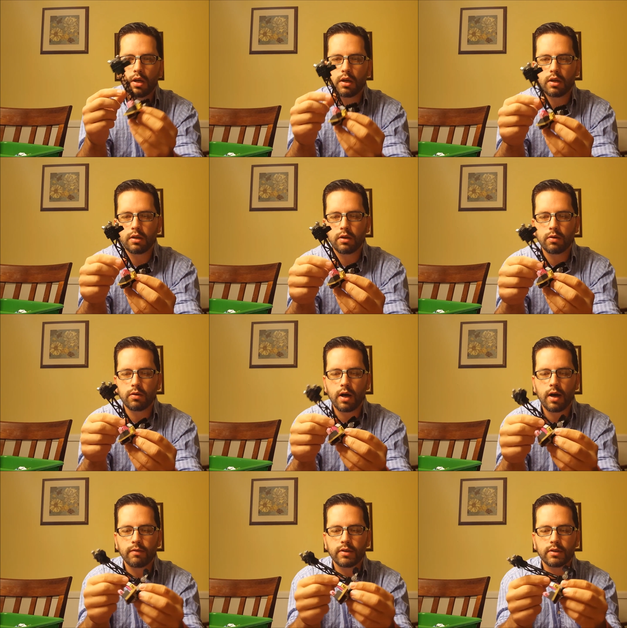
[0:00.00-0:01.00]
Uh, you know,
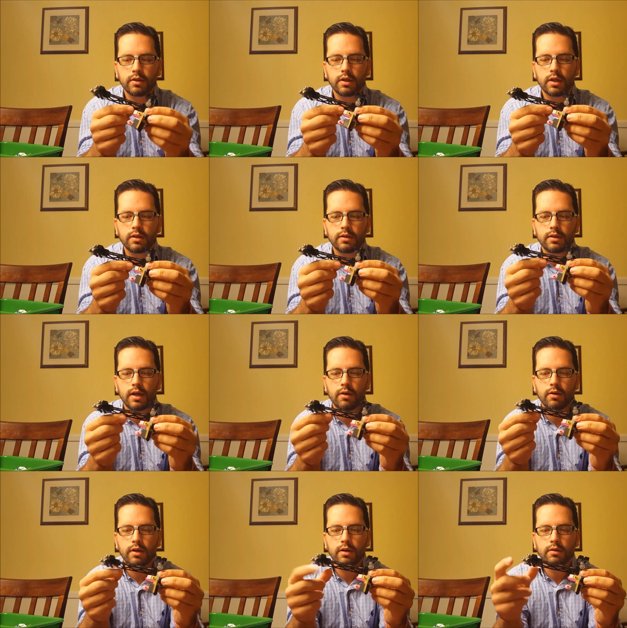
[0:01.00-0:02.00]
obviously you got this
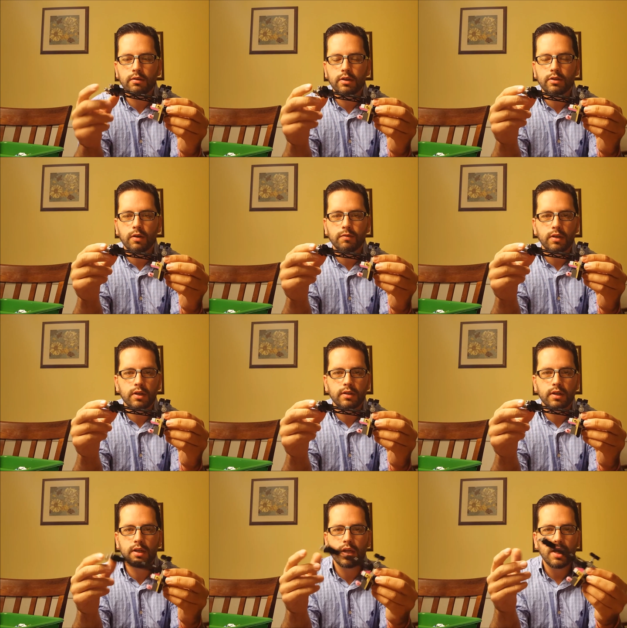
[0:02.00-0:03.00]
tower here leads off to this
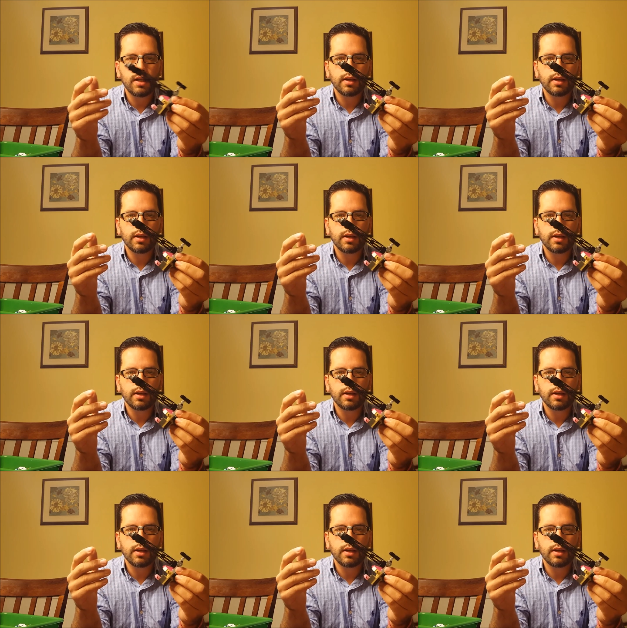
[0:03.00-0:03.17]
thing.